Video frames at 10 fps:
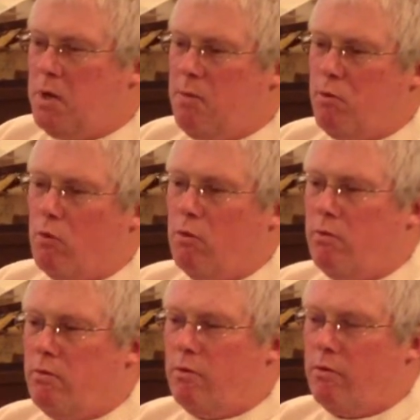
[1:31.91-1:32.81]
people
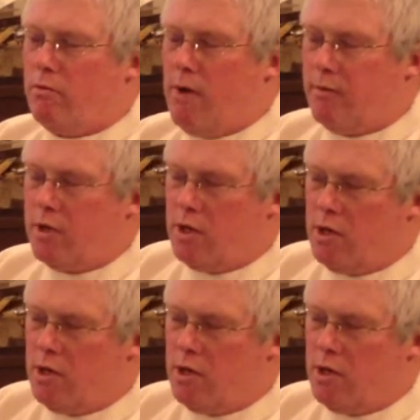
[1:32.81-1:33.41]
throughout the